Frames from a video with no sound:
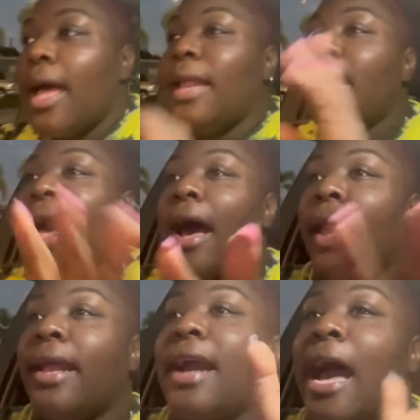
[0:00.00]

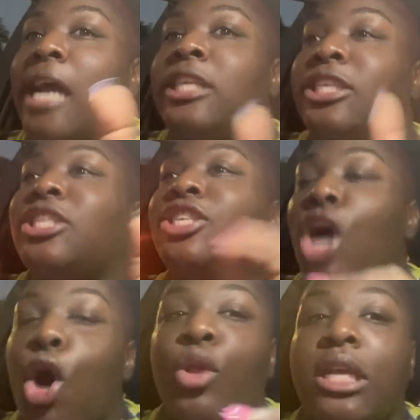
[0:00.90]
Like, I just
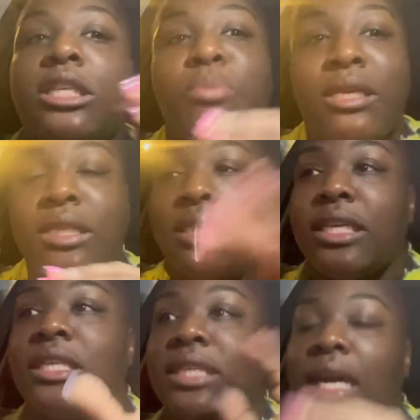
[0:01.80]
know this business
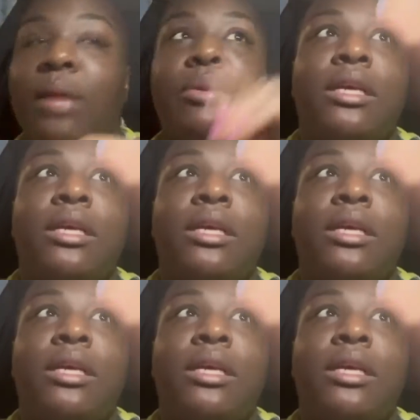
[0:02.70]
is going to be a